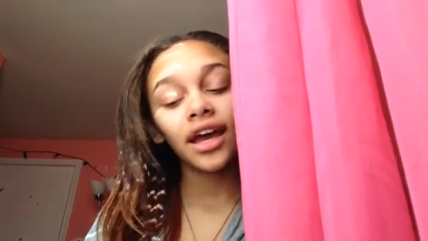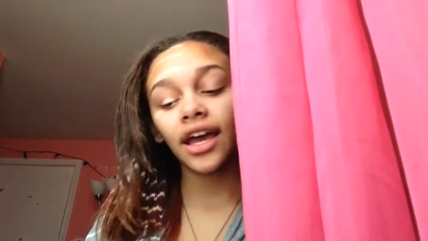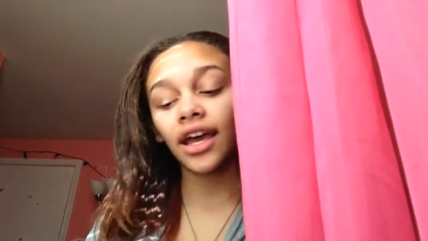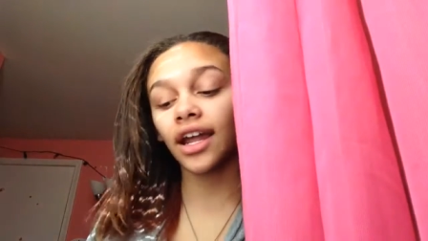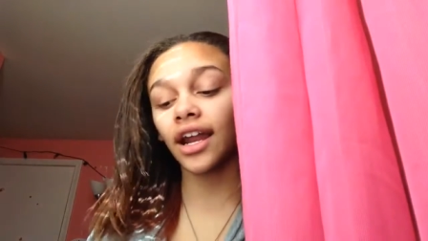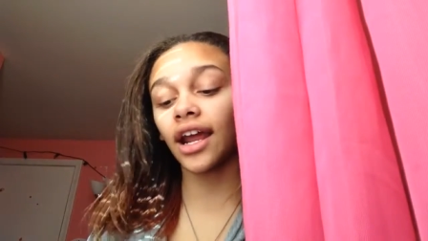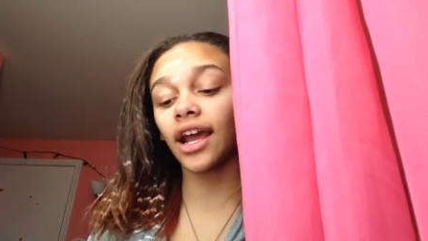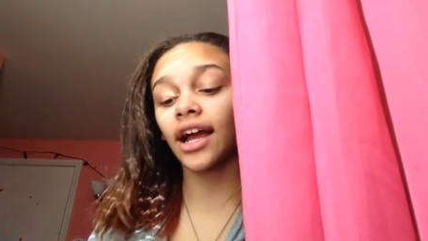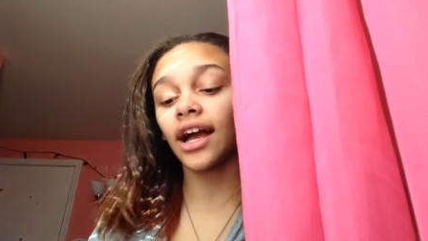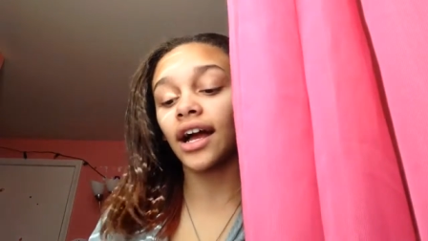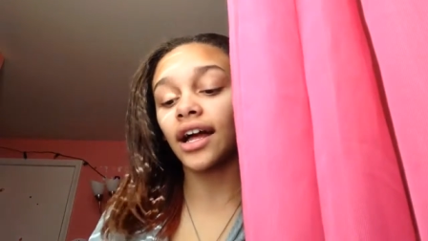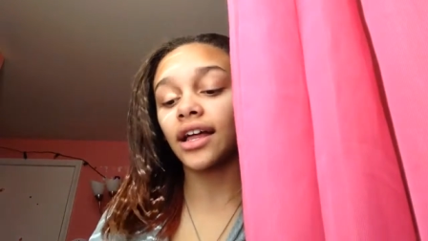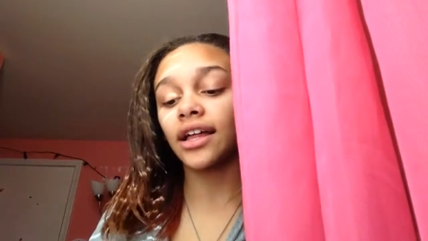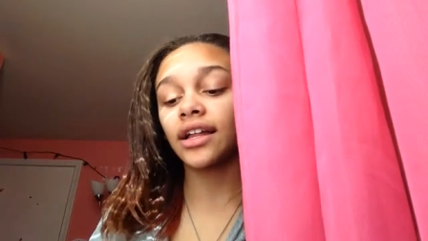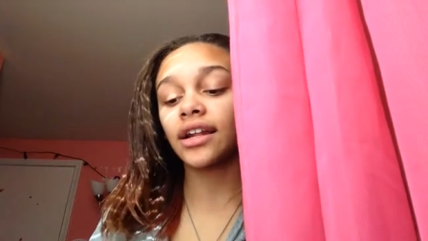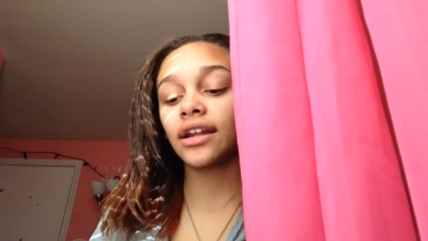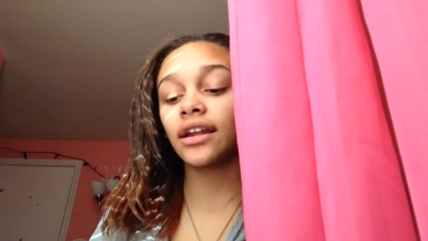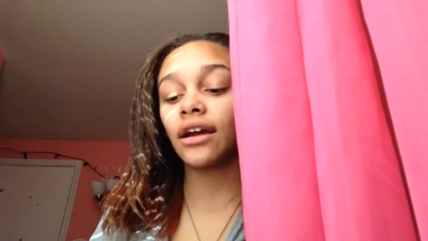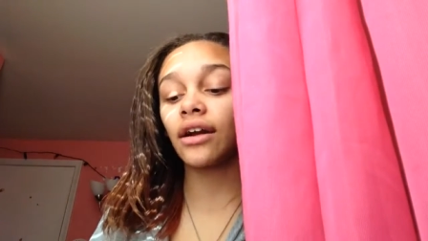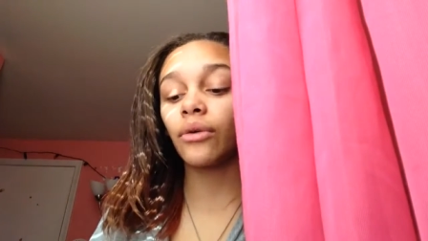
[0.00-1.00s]
and I got
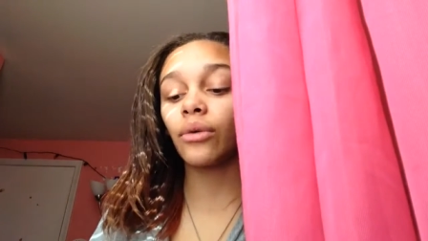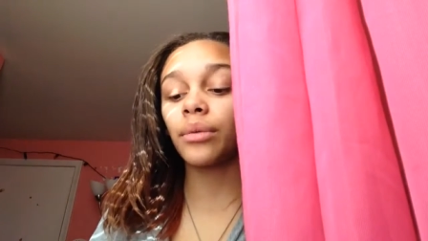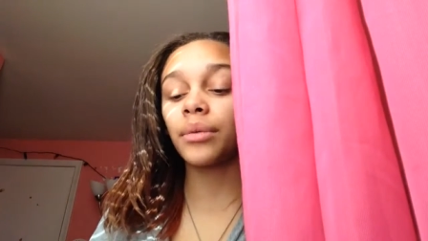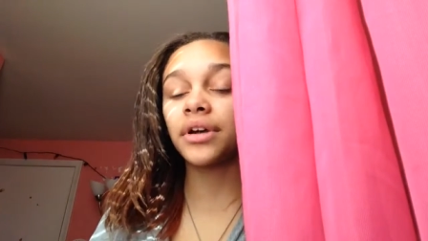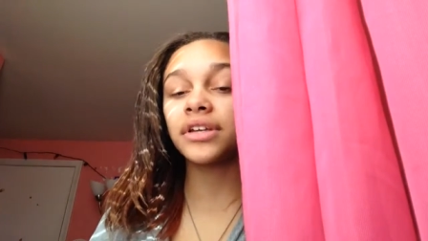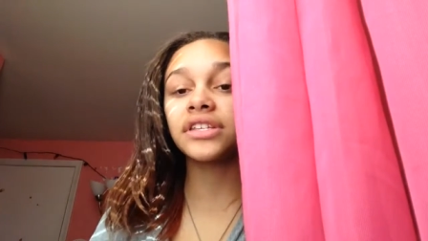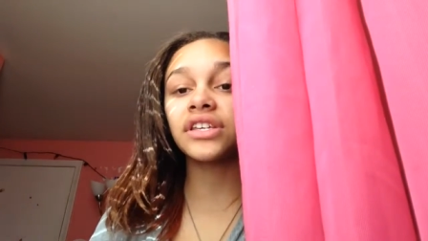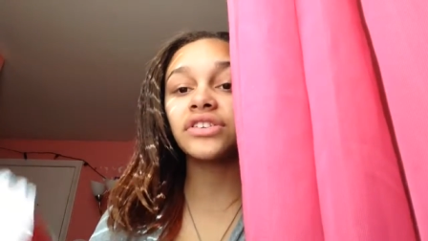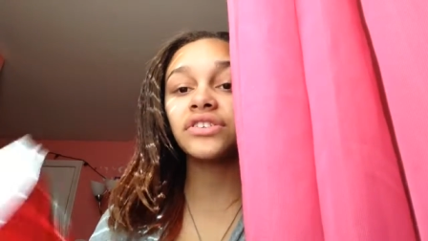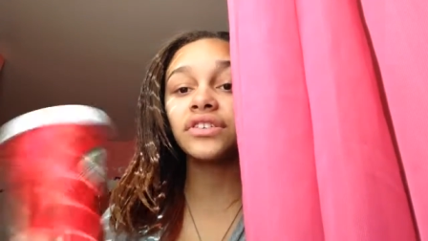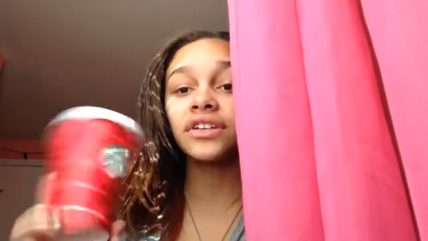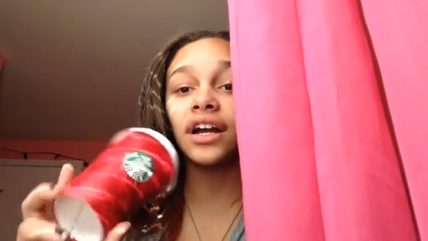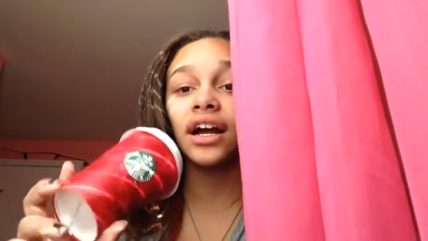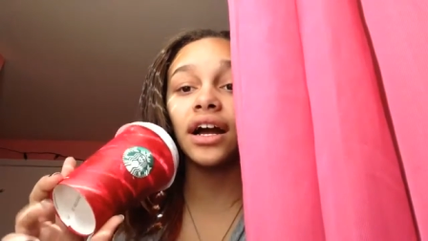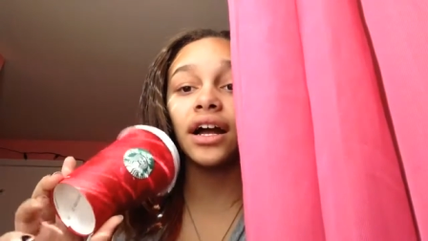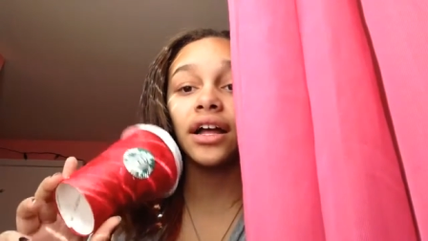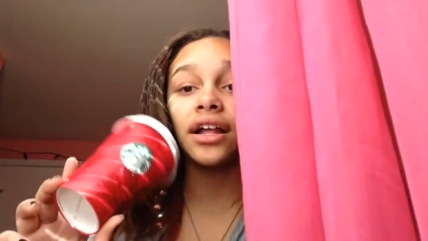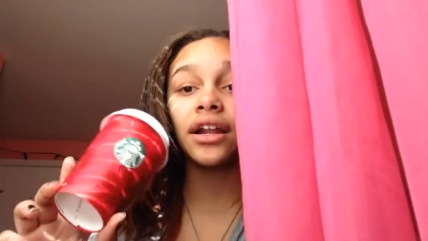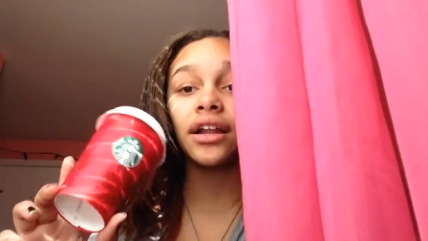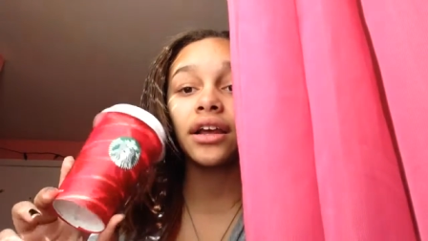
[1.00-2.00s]
uh, well, my sister
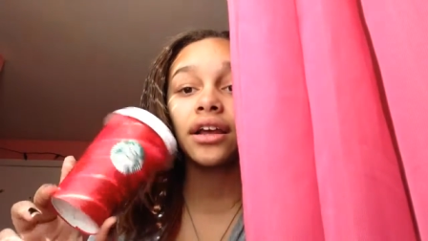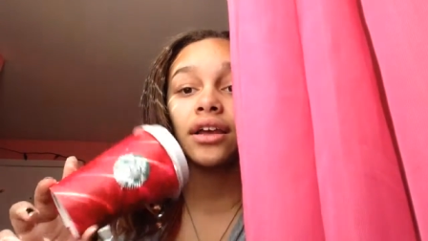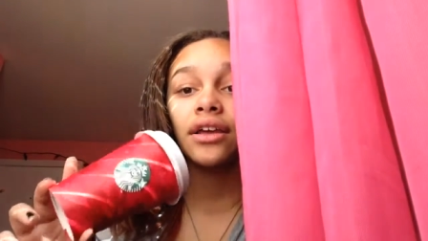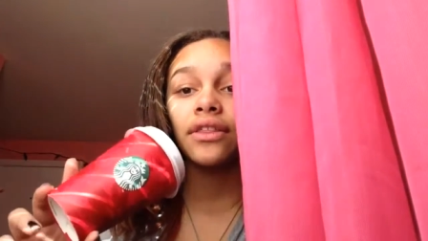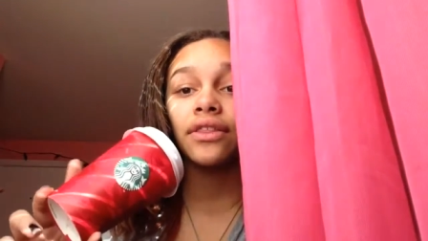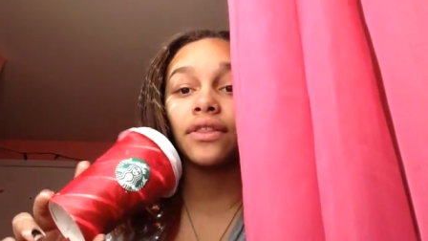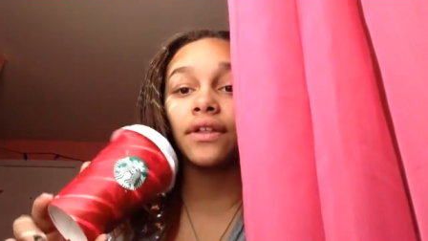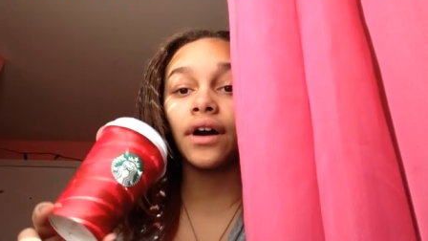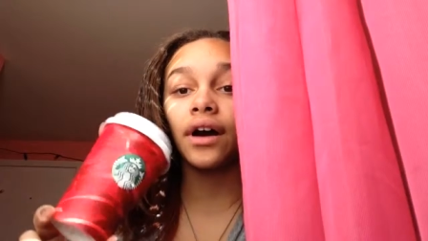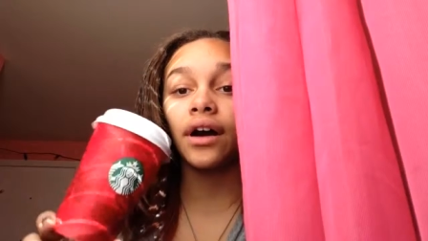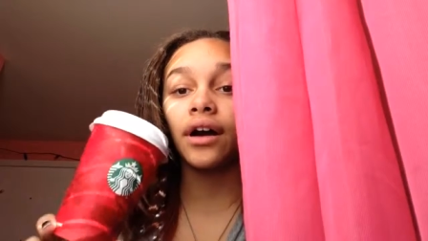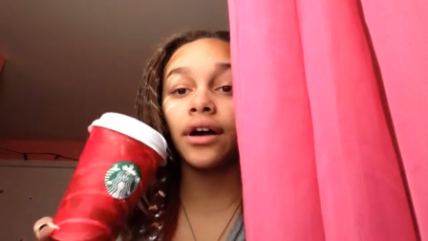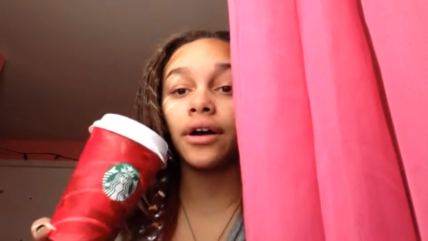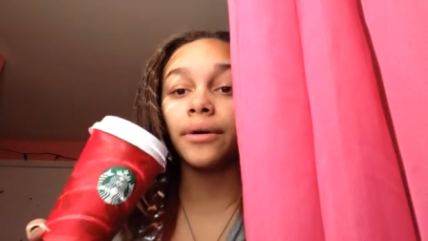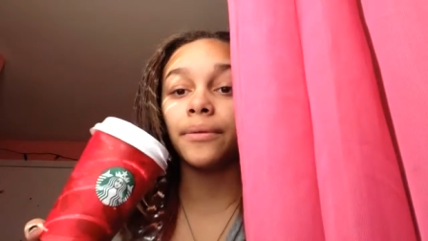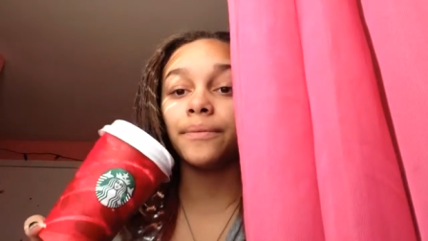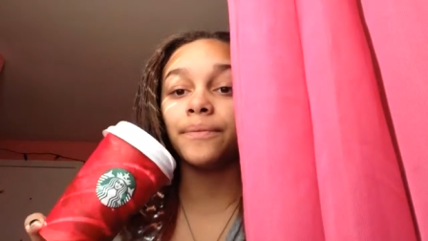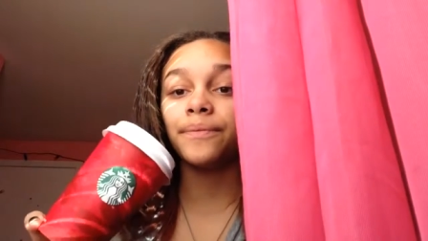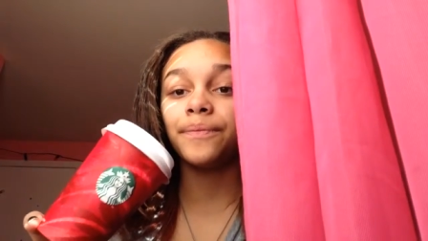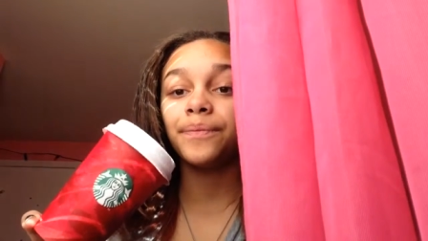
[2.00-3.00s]
got the
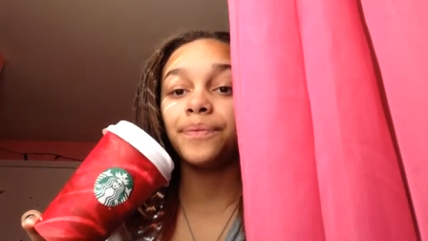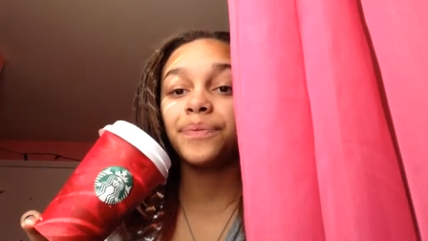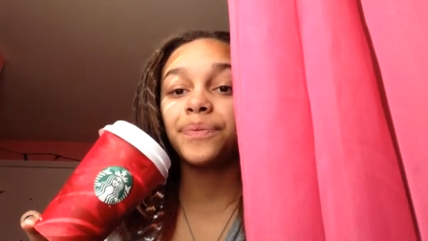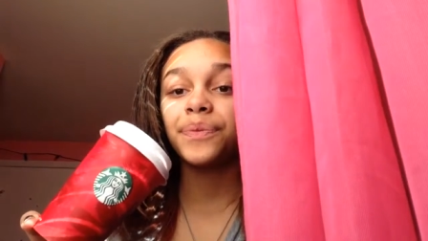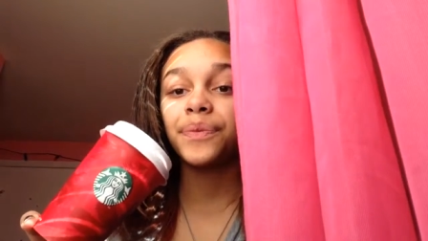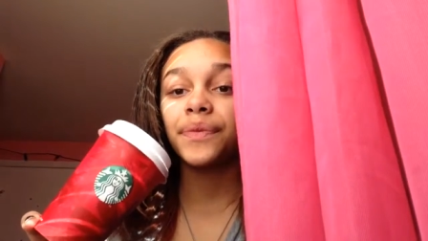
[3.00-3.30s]
um